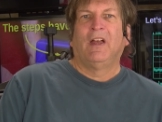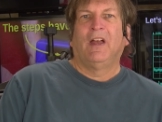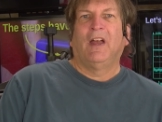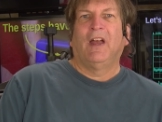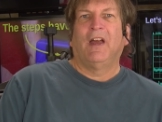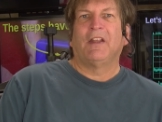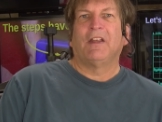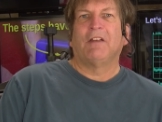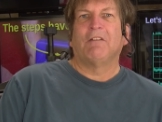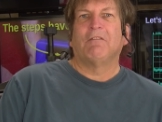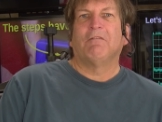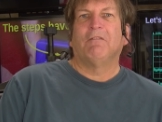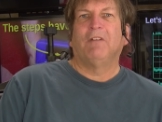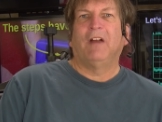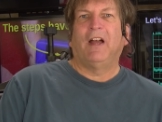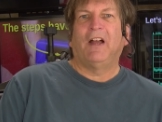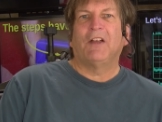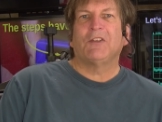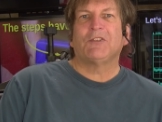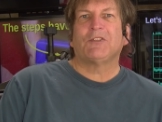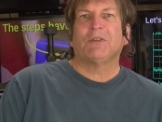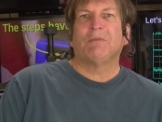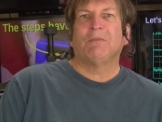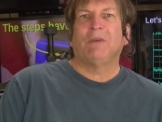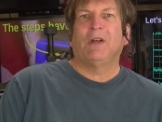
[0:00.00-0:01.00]
and a
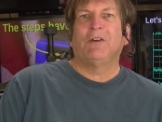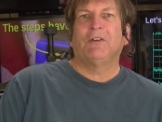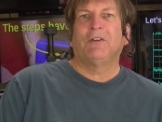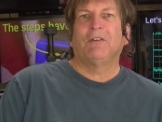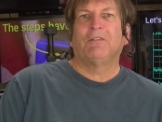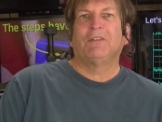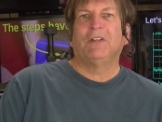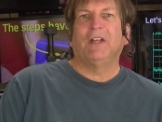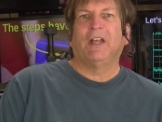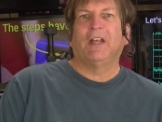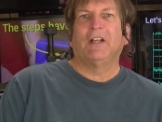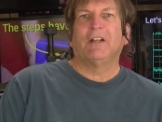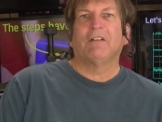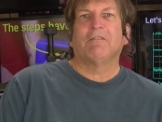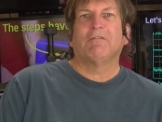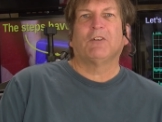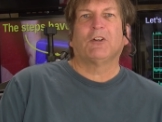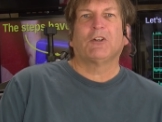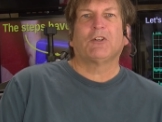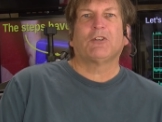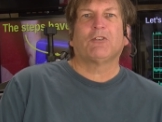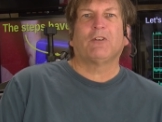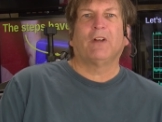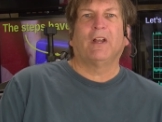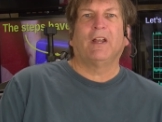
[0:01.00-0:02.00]
vast amount of data
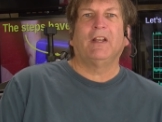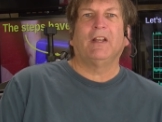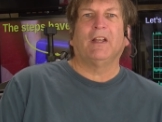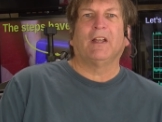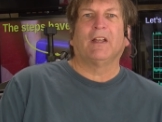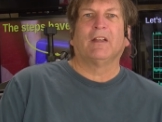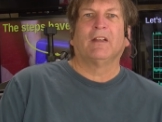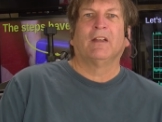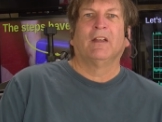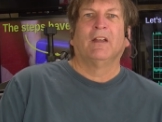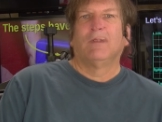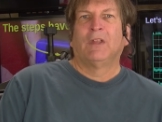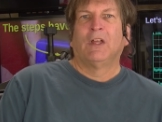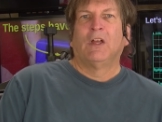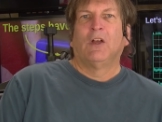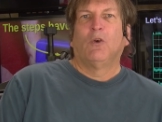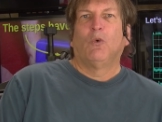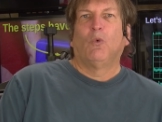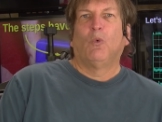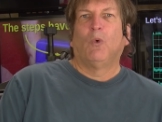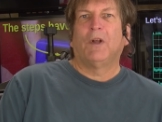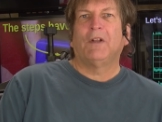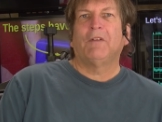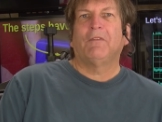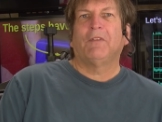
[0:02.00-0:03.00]
for training.
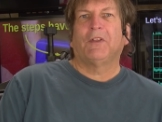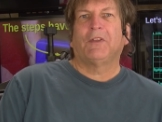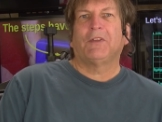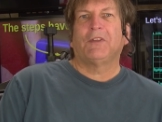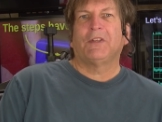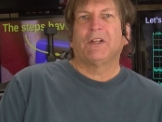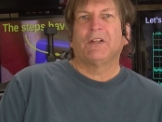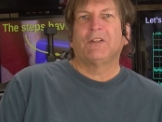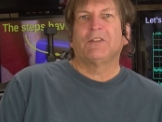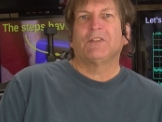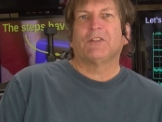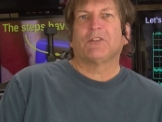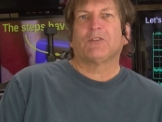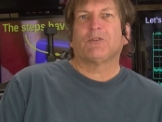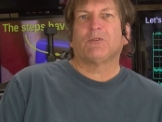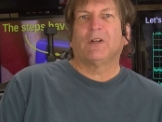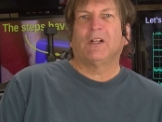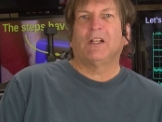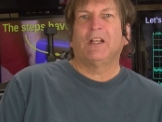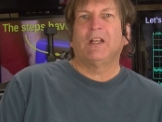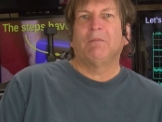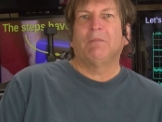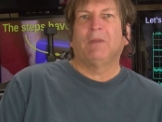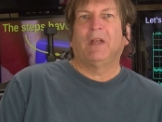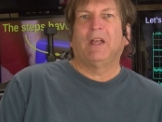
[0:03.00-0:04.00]
One of the things that's
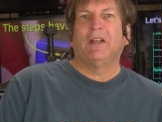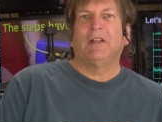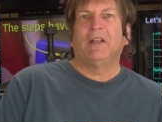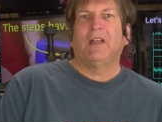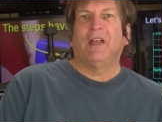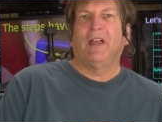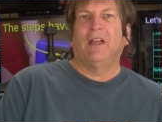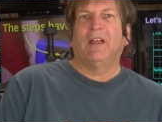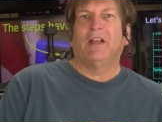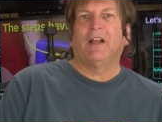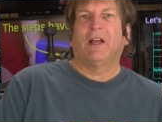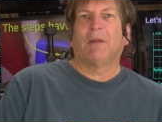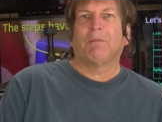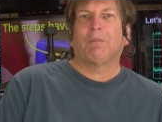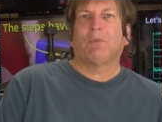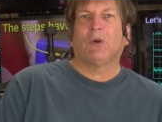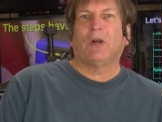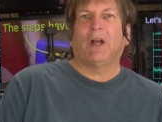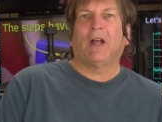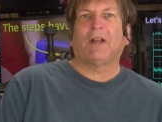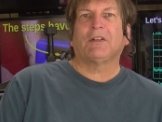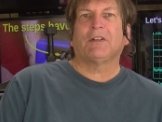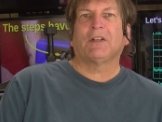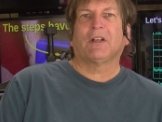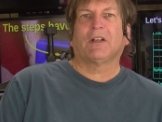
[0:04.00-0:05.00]
really made AI
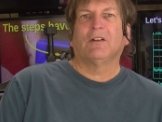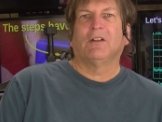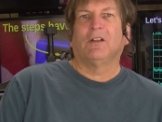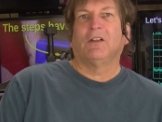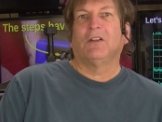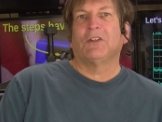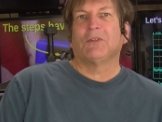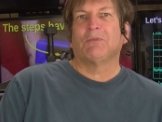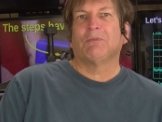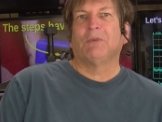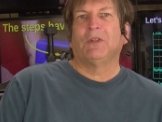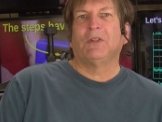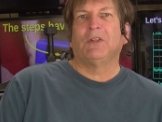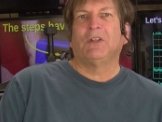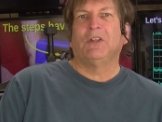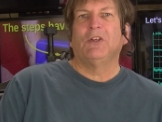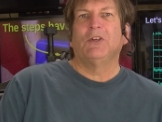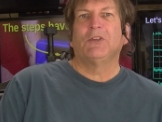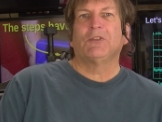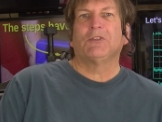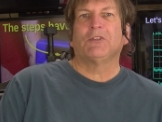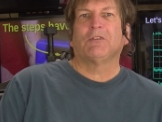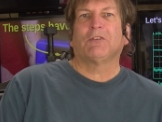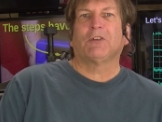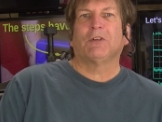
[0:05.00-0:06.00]
practical has been the
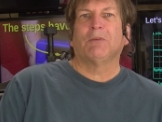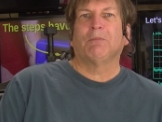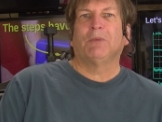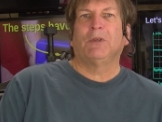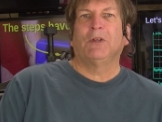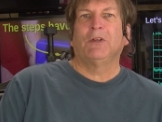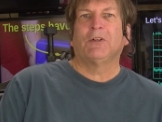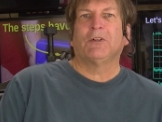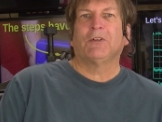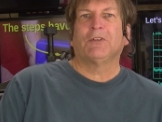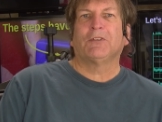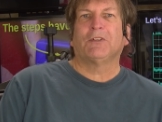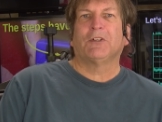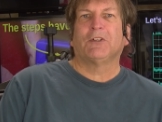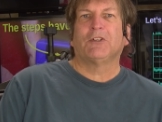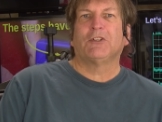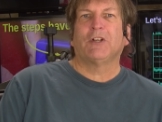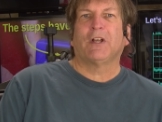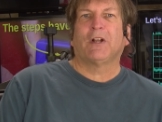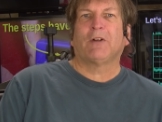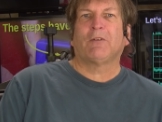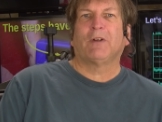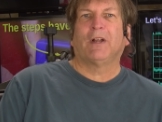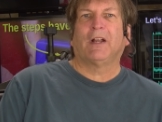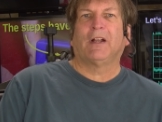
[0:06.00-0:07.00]
use of computers to
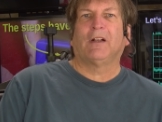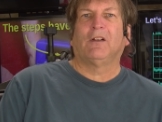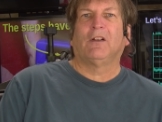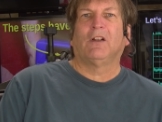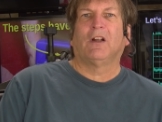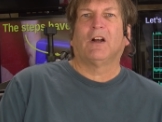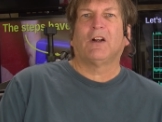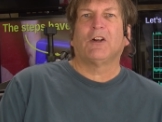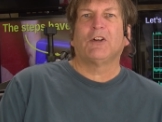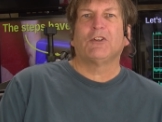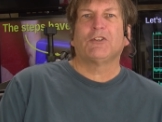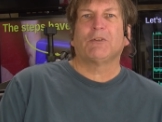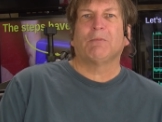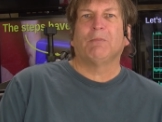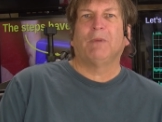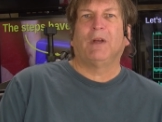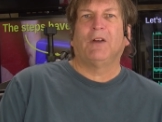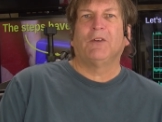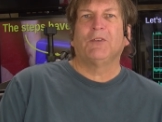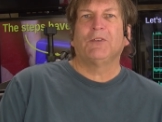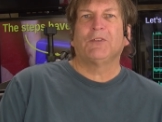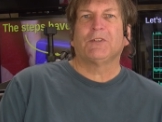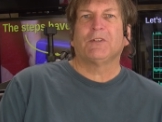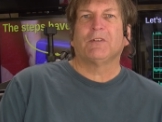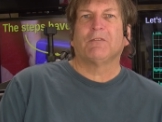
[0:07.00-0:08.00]
generate large
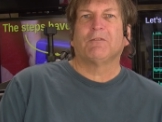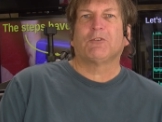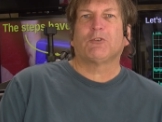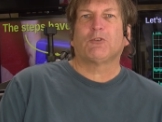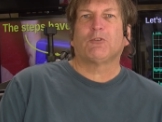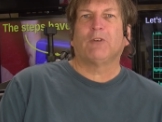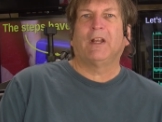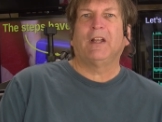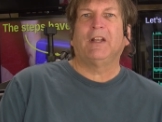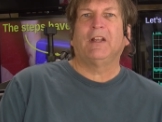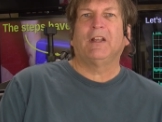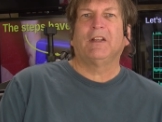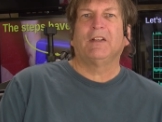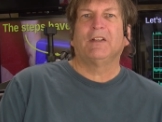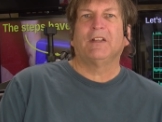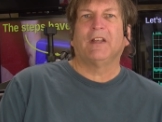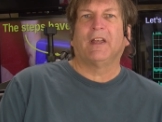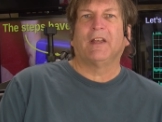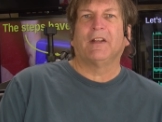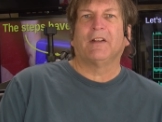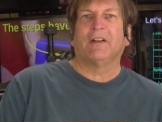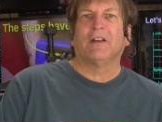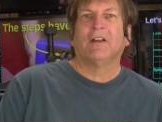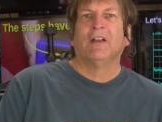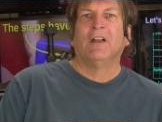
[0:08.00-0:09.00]
amounts of training
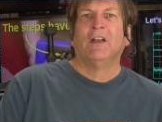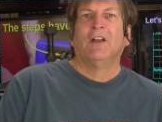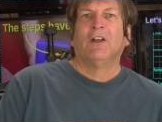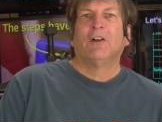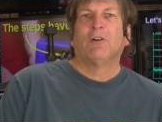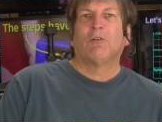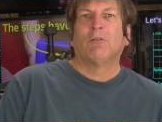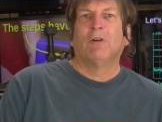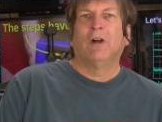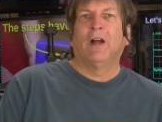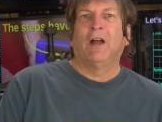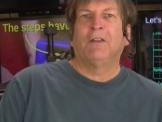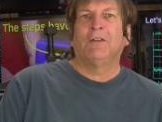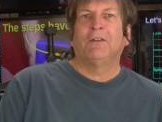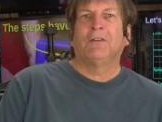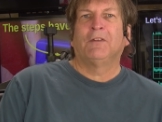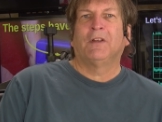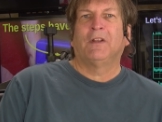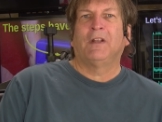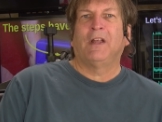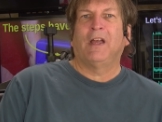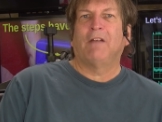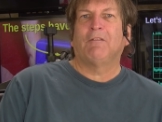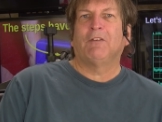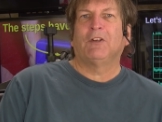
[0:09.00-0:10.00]
data rather
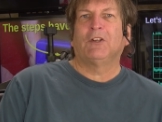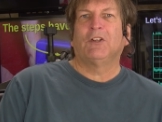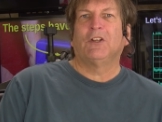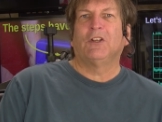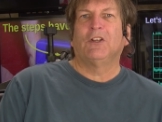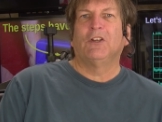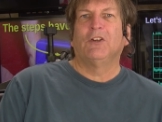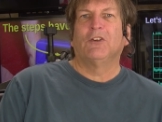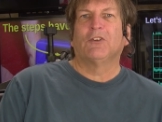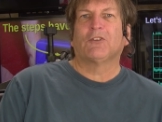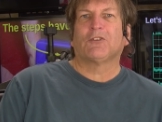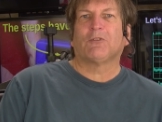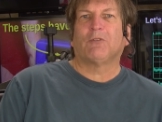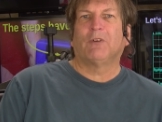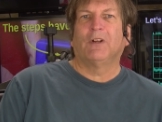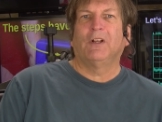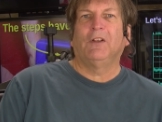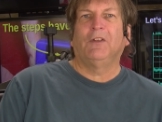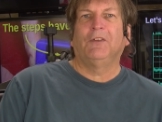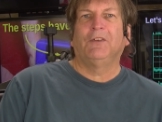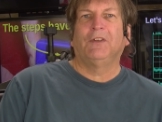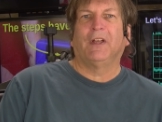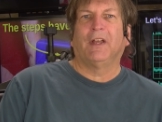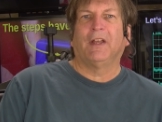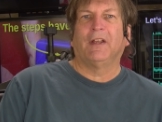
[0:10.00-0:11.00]
than having to use
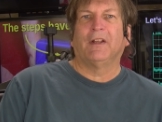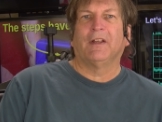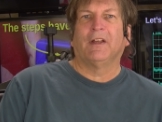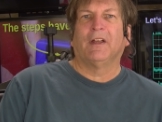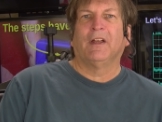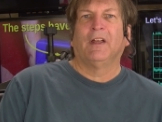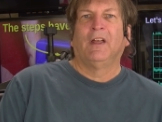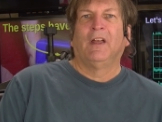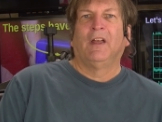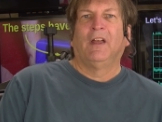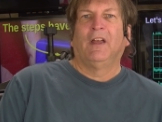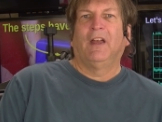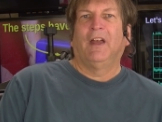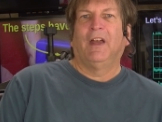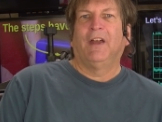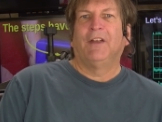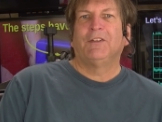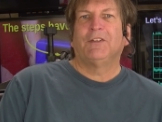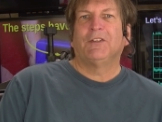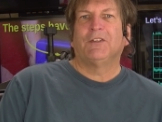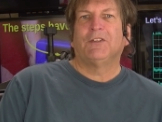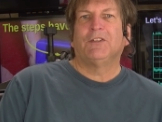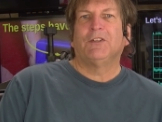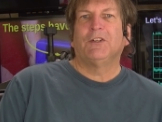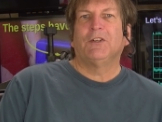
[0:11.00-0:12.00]
real data, and
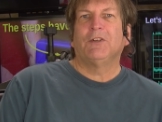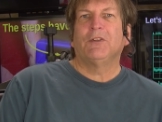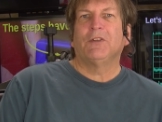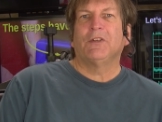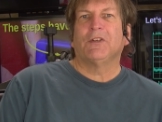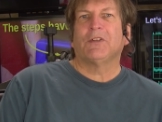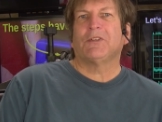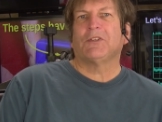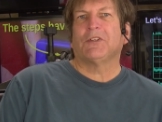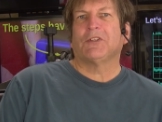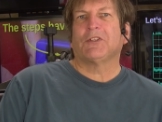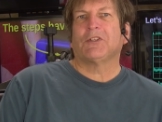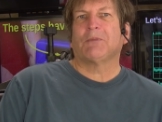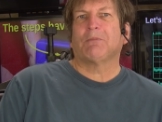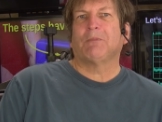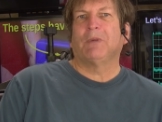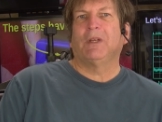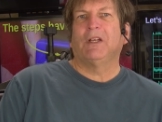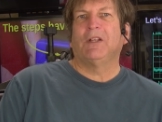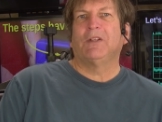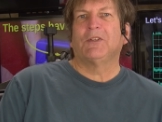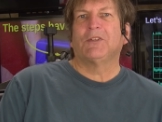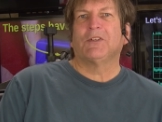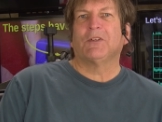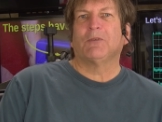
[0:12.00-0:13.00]
to do this at
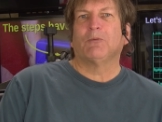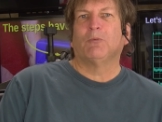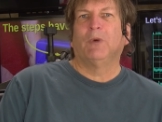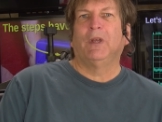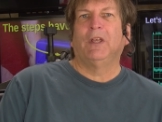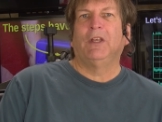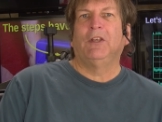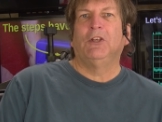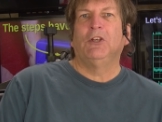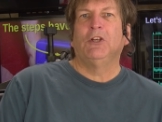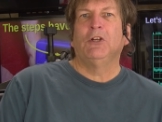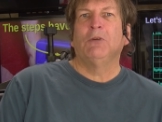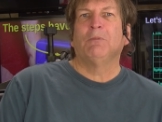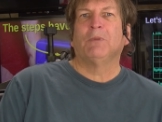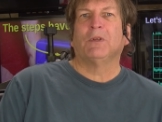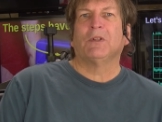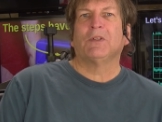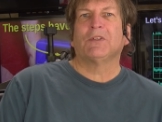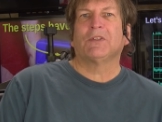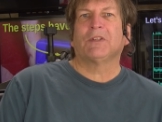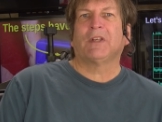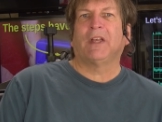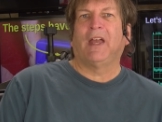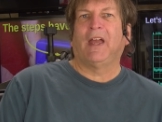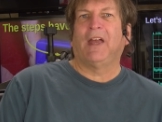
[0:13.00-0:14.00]
speeds that we
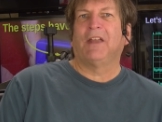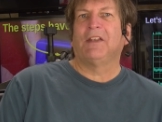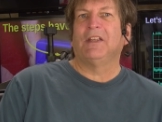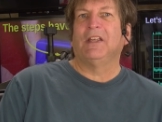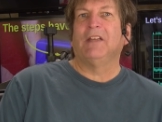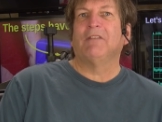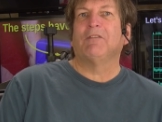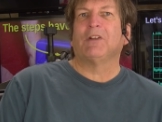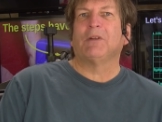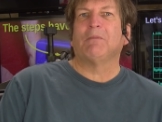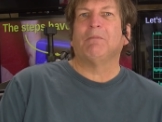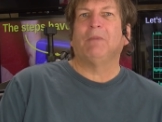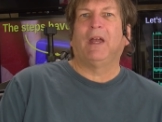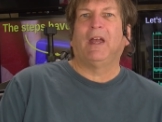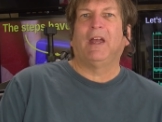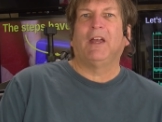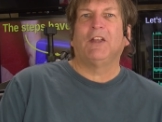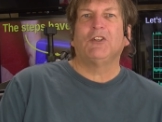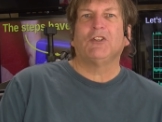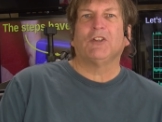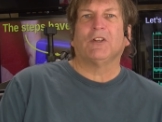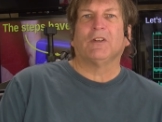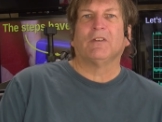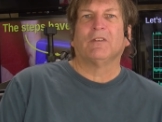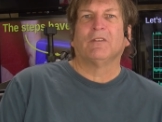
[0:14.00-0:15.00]
humans can't even
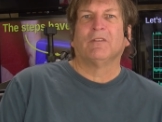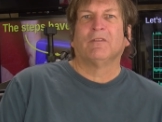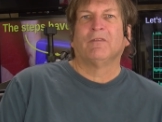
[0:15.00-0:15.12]
imagine.